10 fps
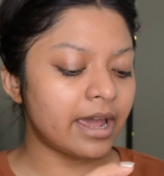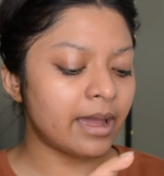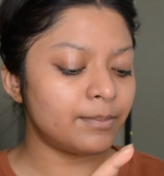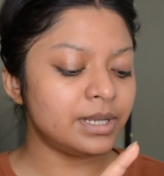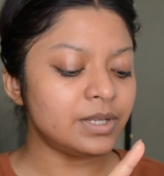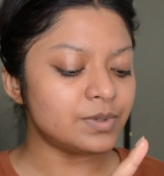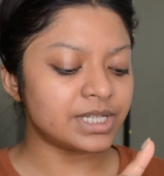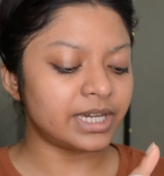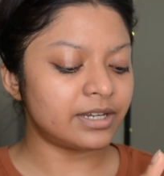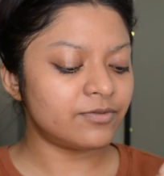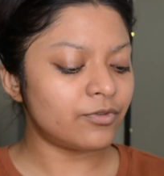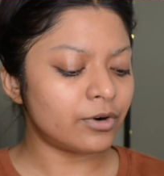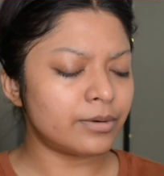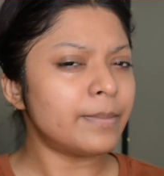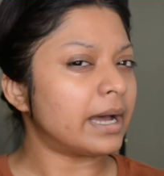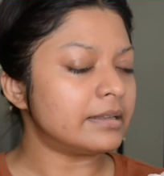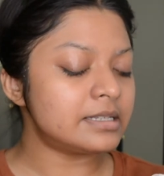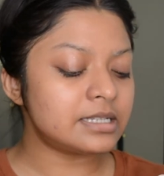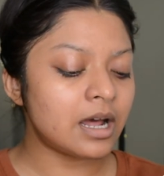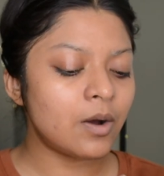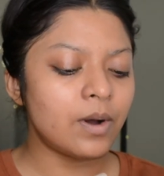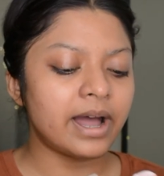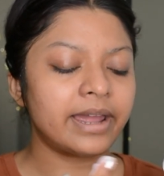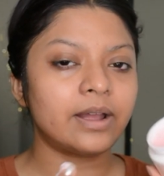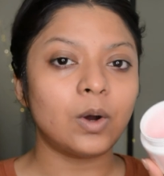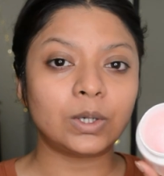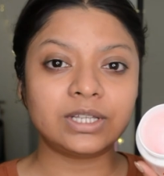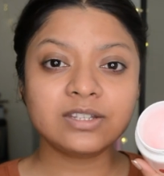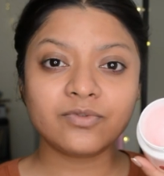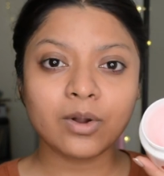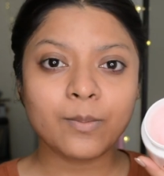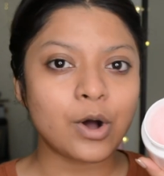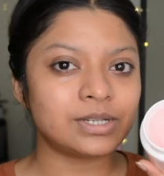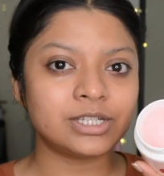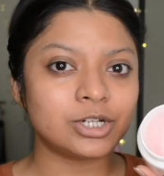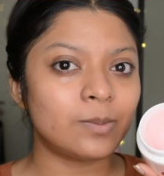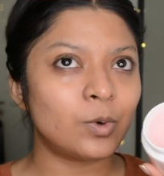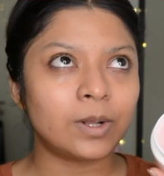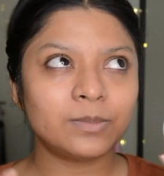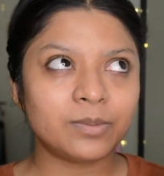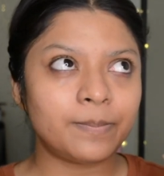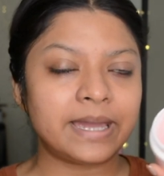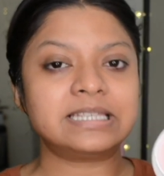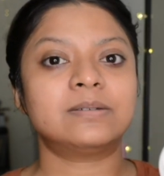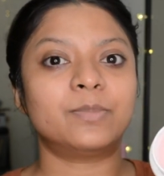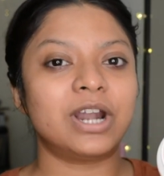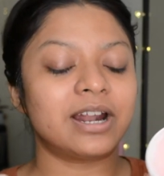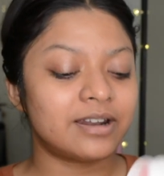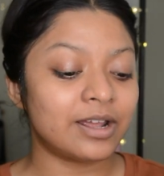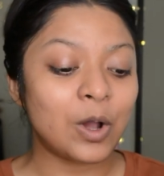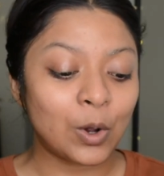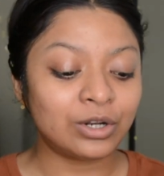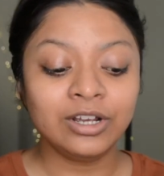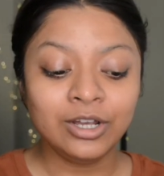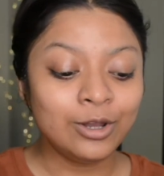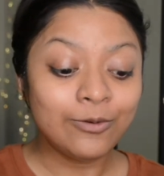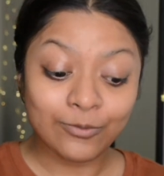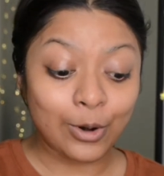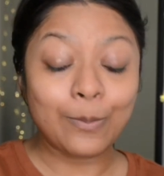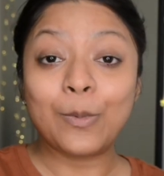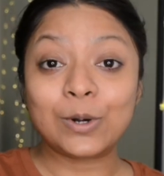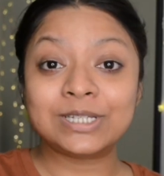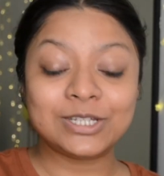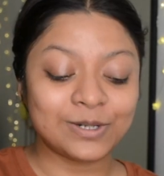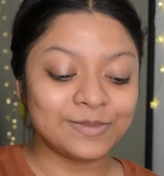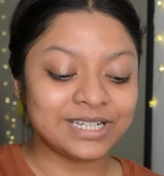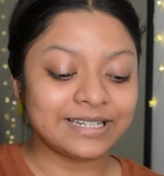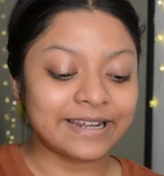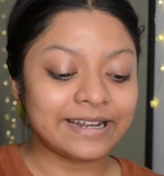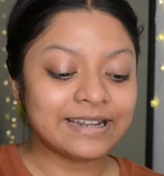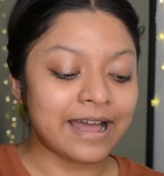I have been using it for months now I got this from Jam, one of the best product I got from BoxyCharm till date.